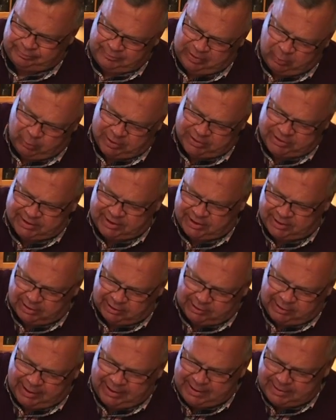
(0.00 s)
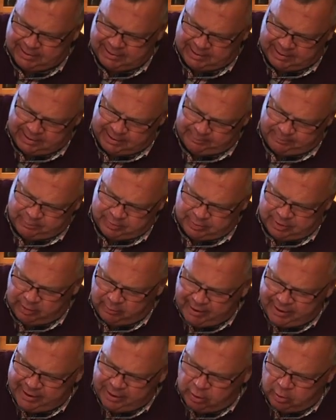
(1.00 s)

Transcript: And what's going to lighten it up, you don't want to